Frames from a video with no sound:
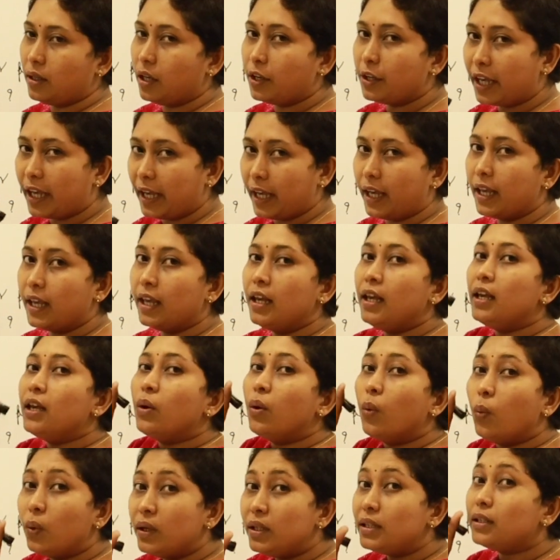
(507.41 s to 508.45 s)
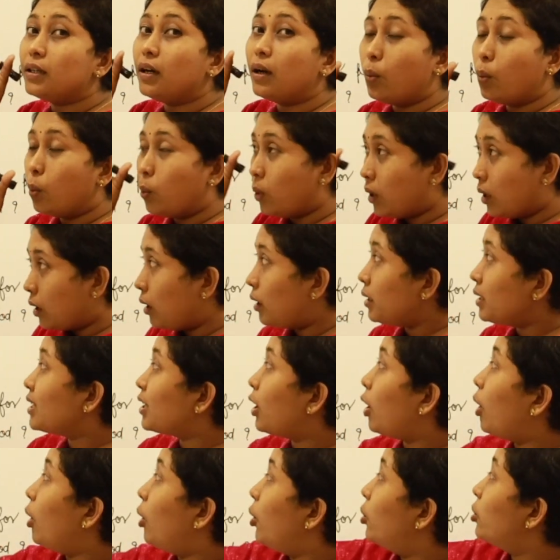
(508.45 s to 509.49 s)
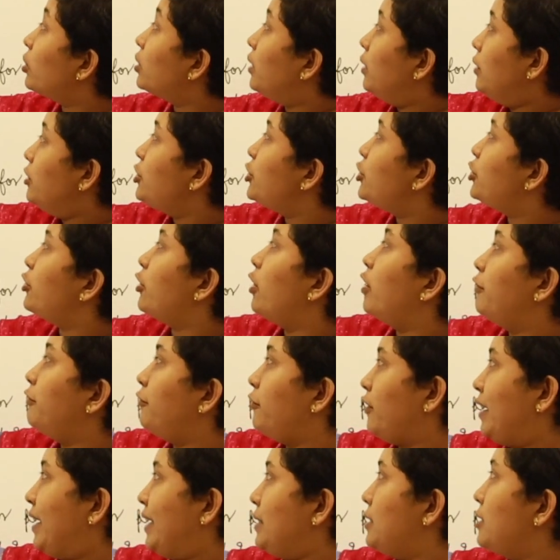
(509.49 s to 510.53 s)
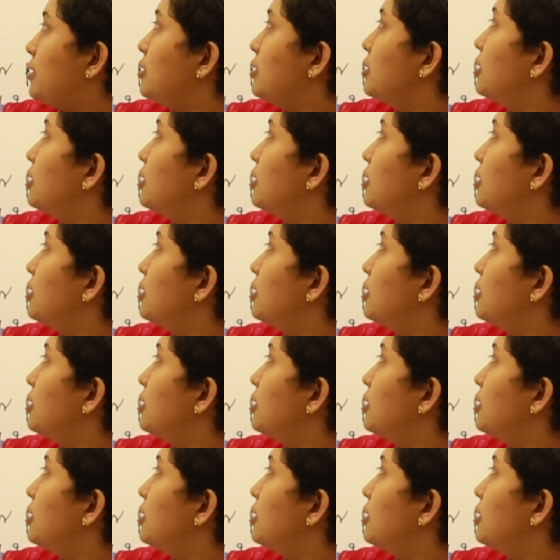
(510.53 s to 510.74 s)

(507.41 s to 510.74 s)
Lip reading: Okay, with a word or a short phrase